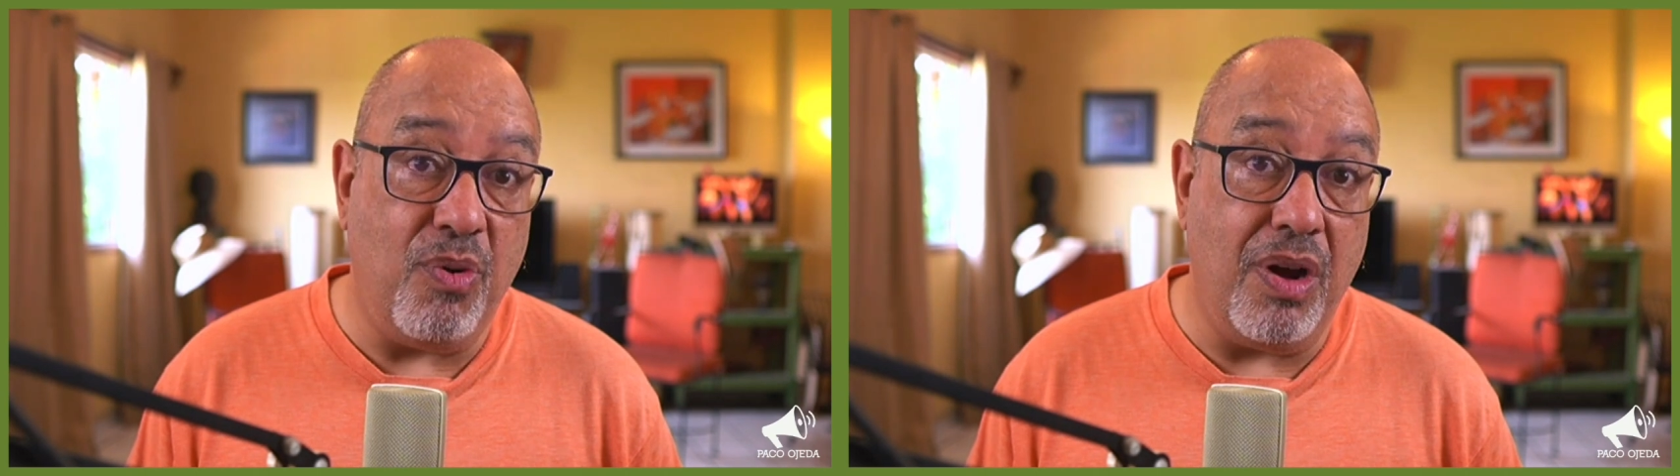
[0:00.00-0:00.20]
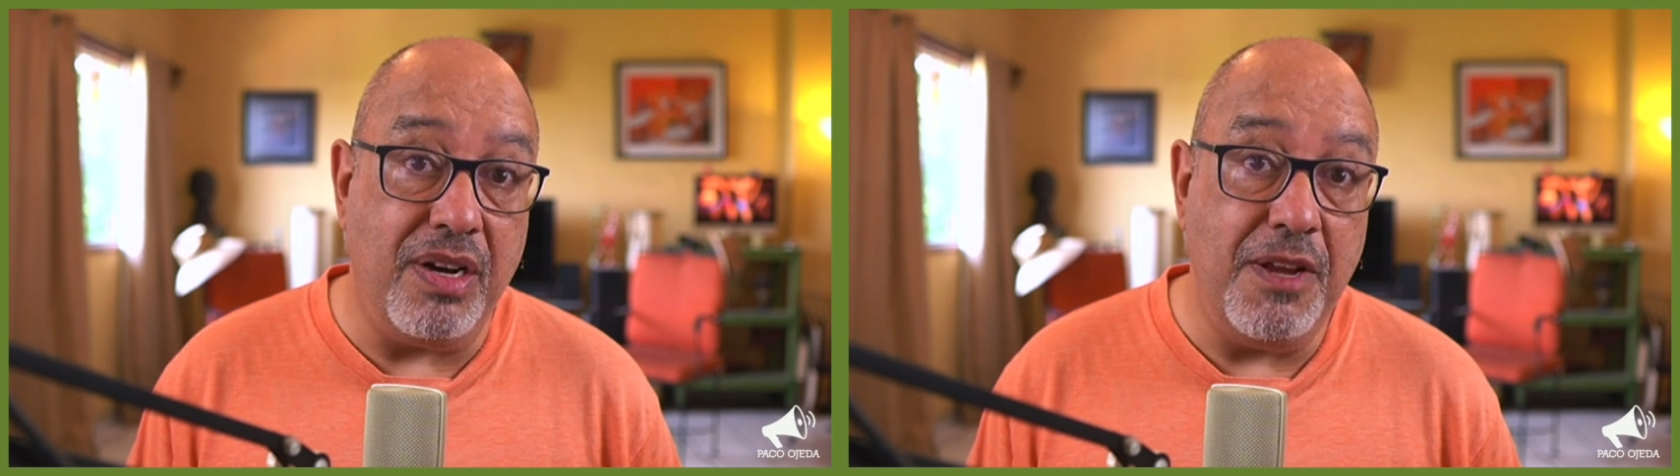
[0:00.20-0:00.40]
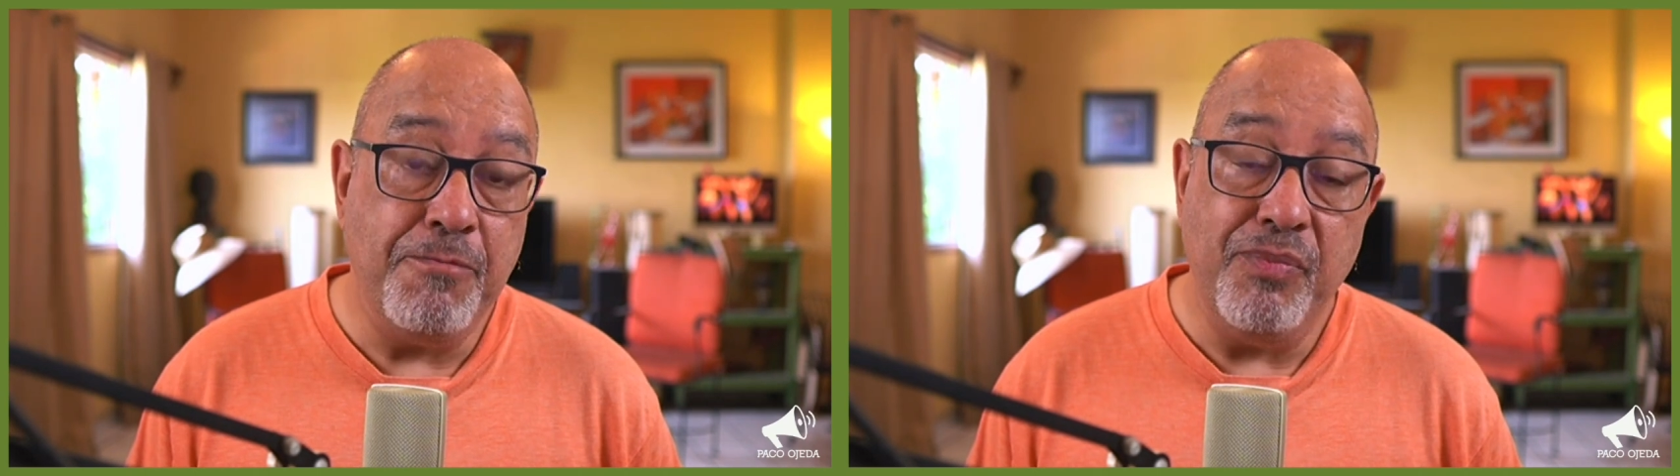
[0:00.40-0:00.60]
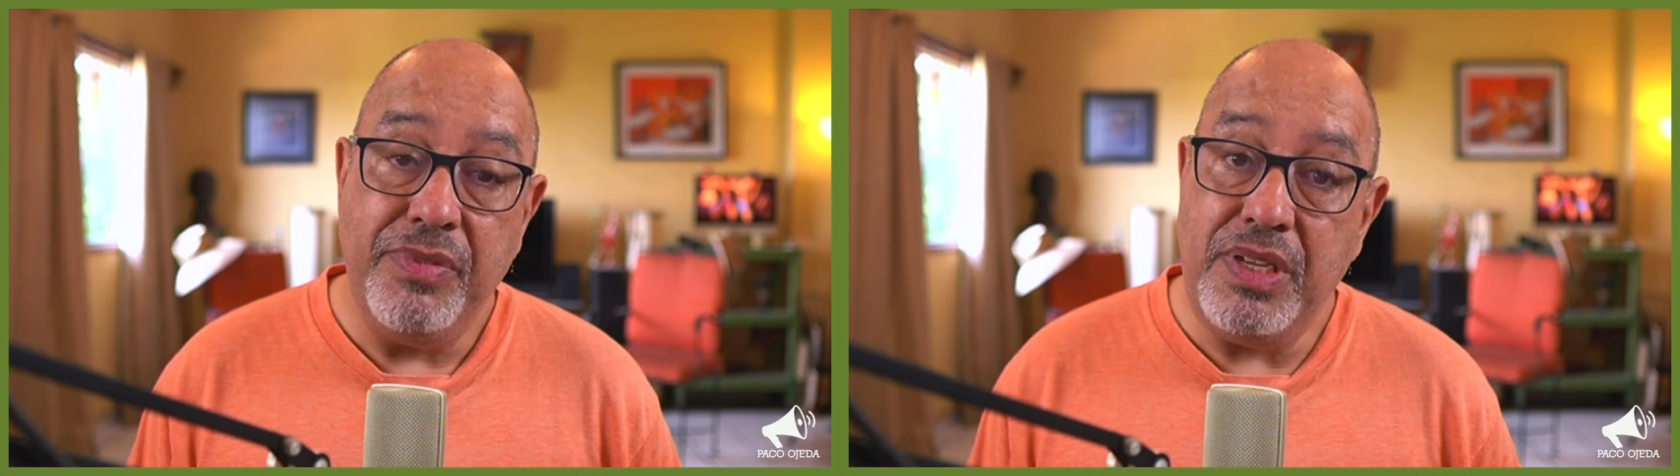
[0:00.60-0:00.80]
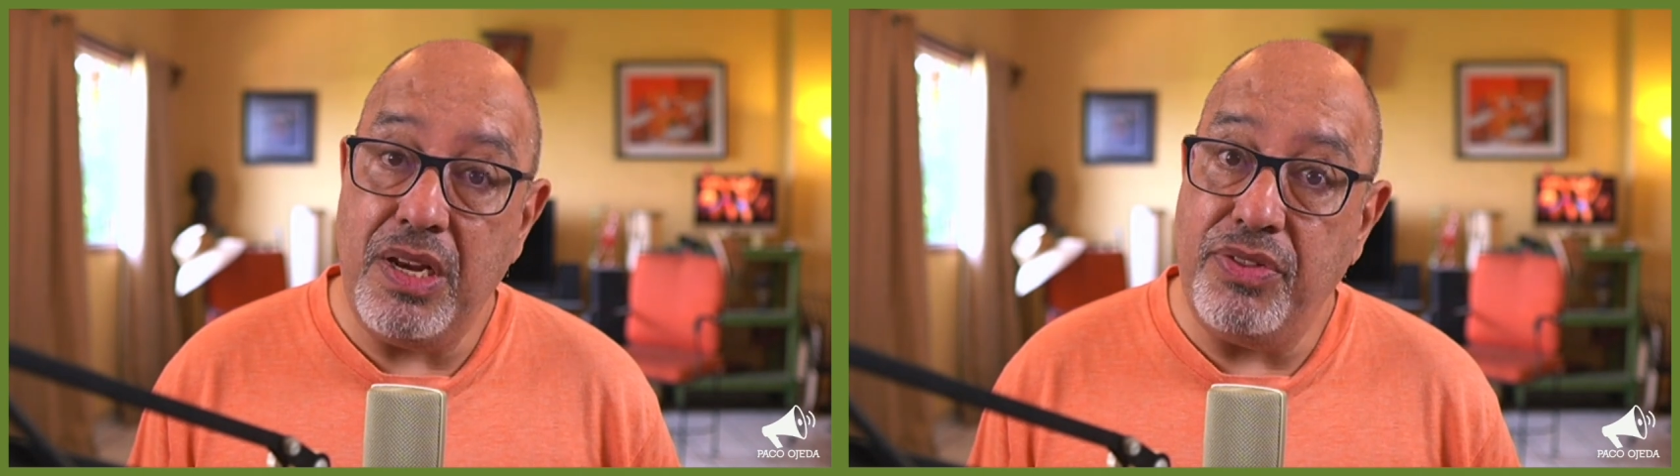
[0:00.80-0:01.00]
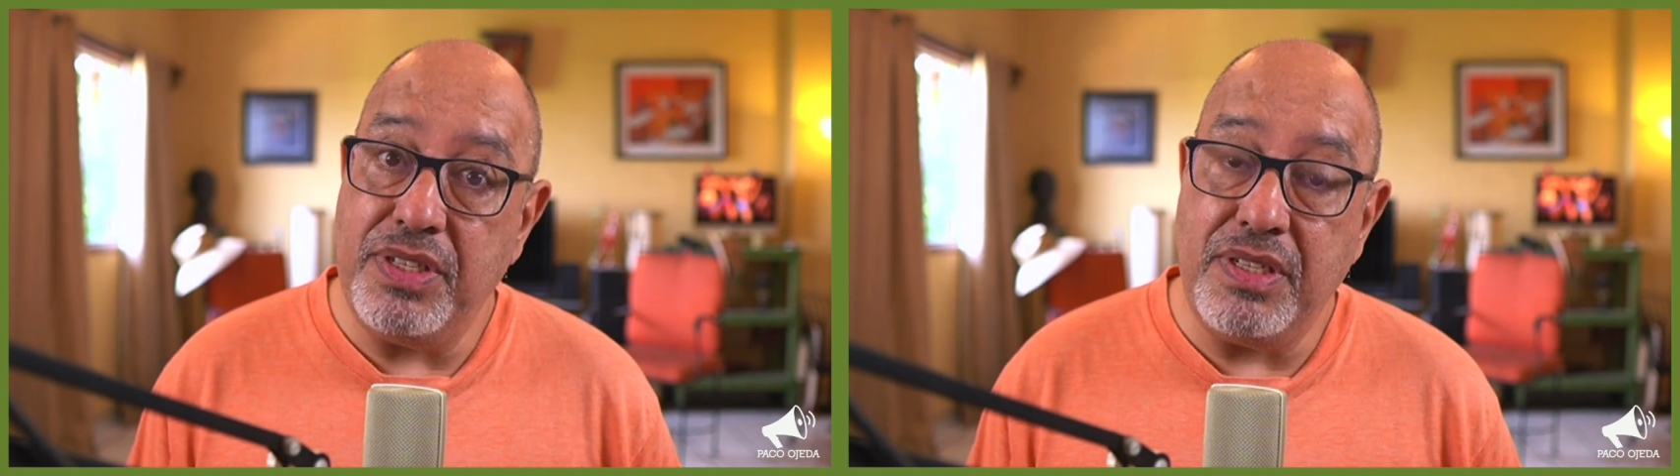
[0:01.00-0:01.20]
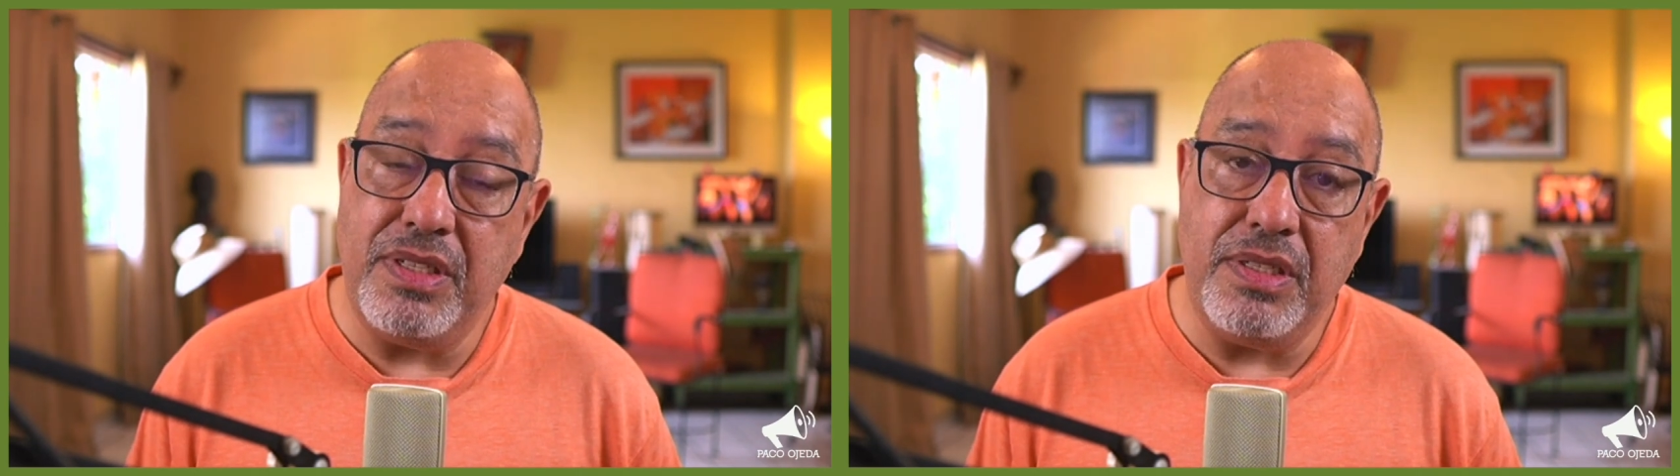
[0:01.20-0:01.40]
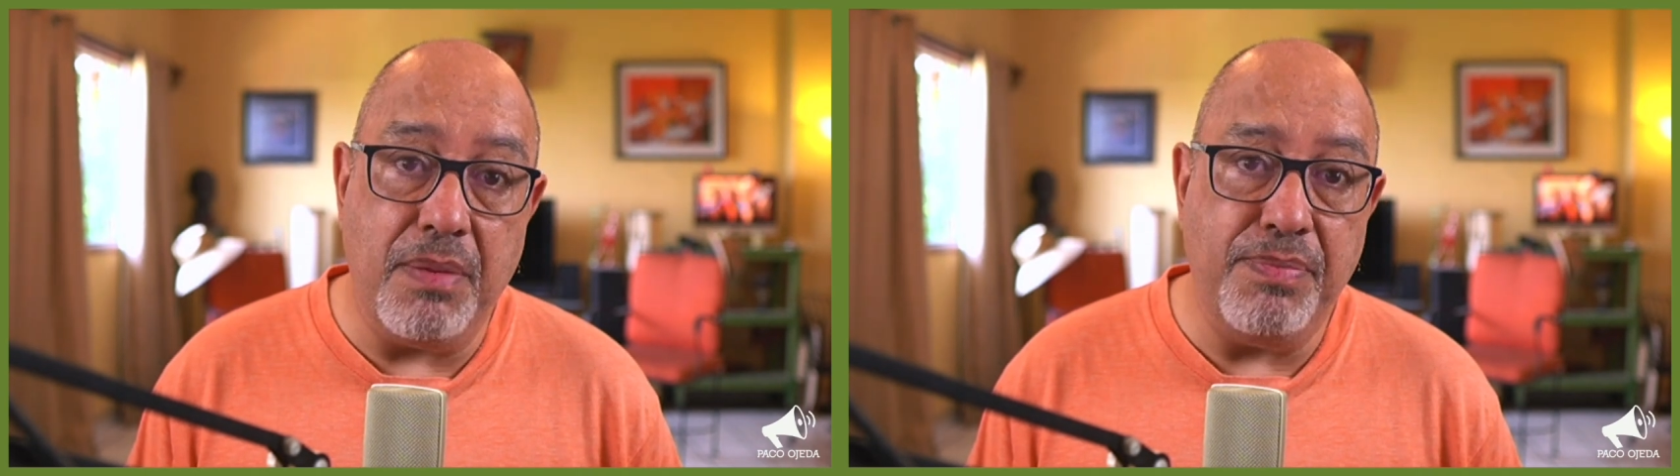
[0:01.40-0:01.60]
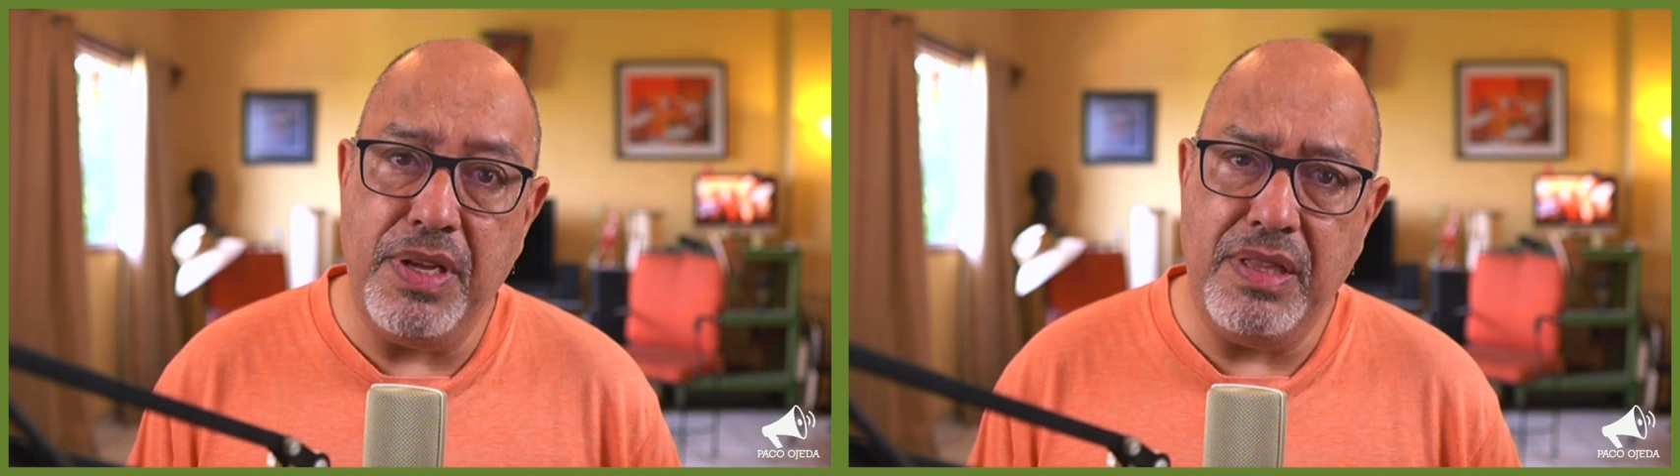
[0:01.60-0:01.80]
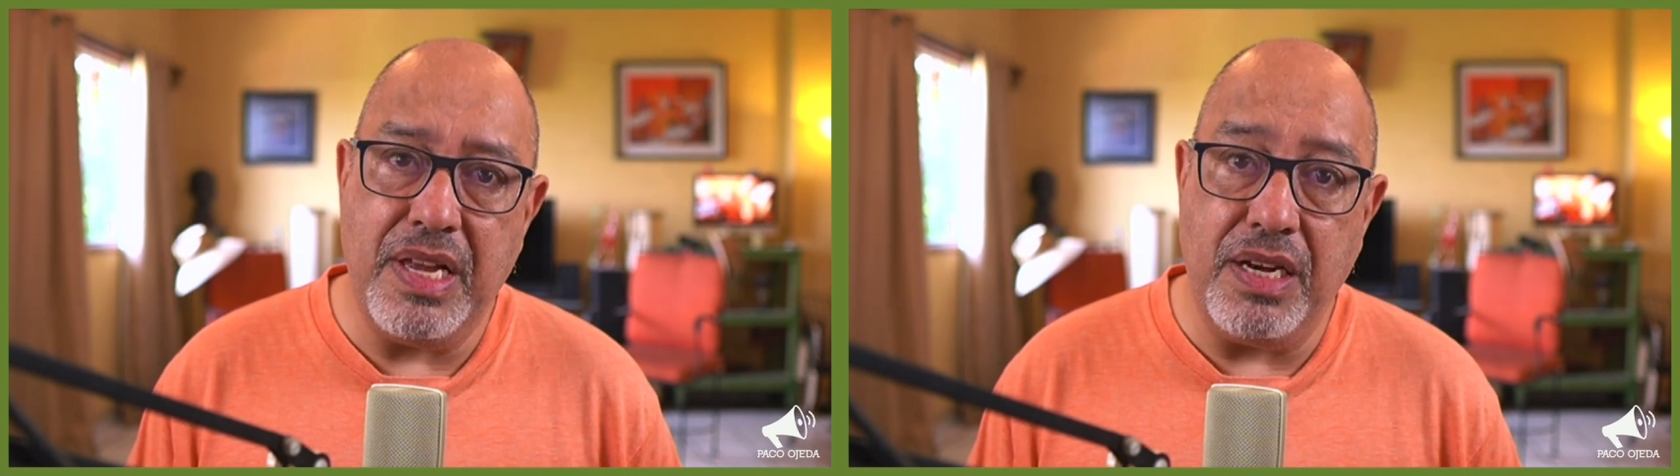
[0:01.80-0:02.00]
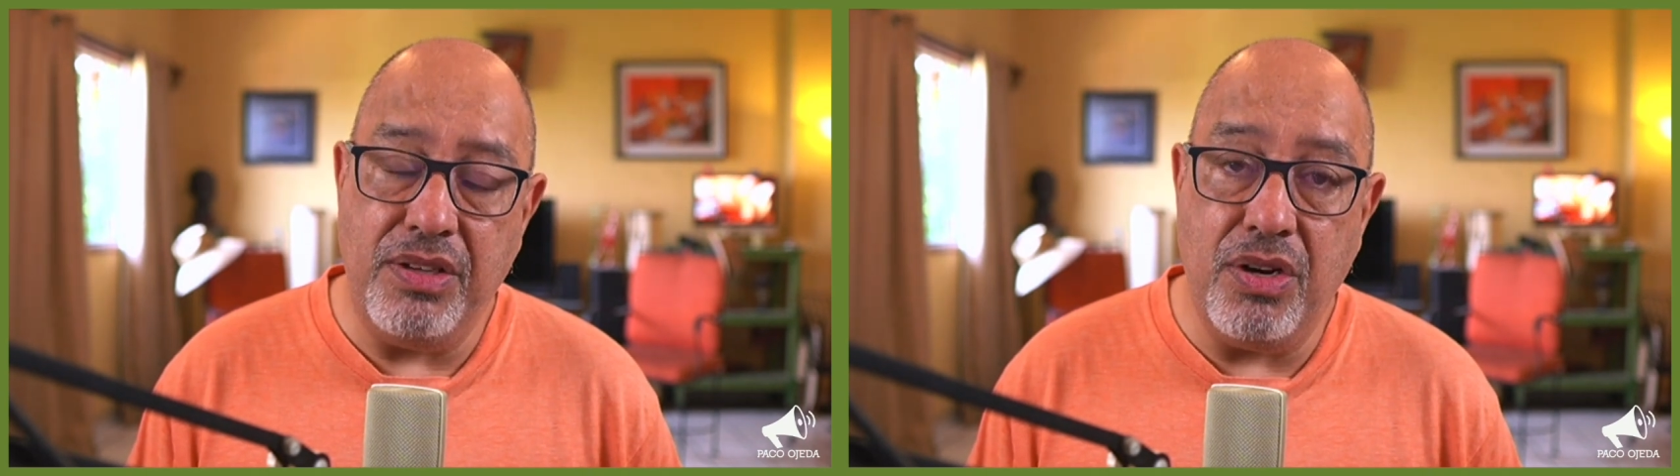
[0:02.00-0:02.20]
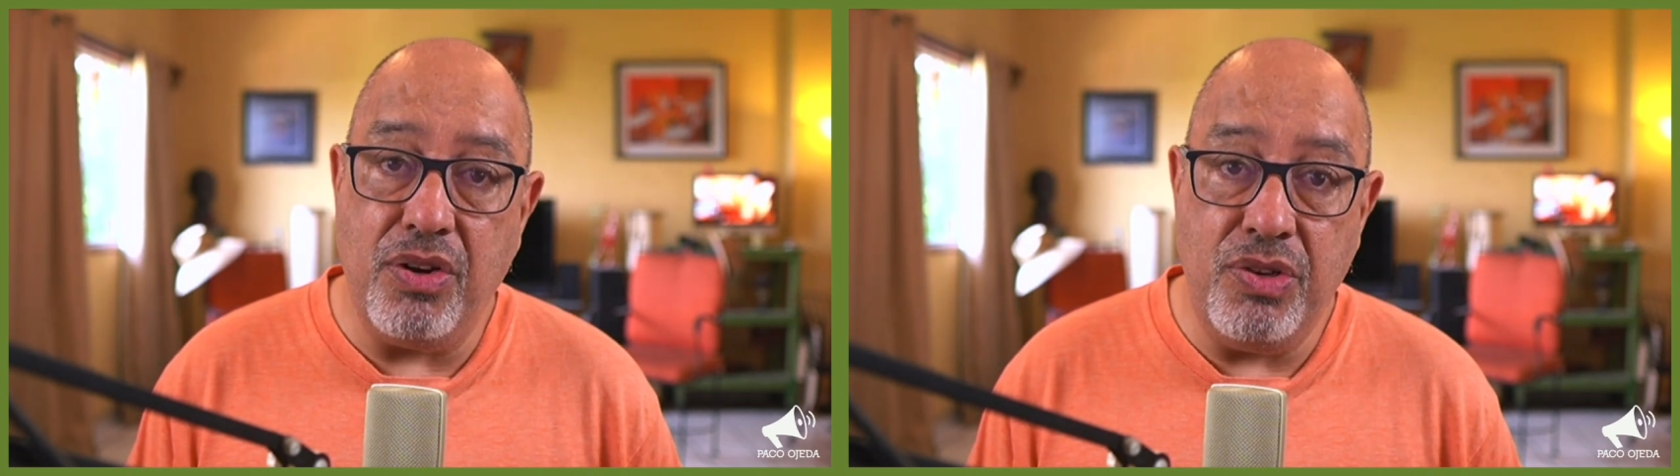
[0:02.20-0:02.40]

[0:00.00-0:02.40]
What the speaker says: one, you know, this is something that, you know,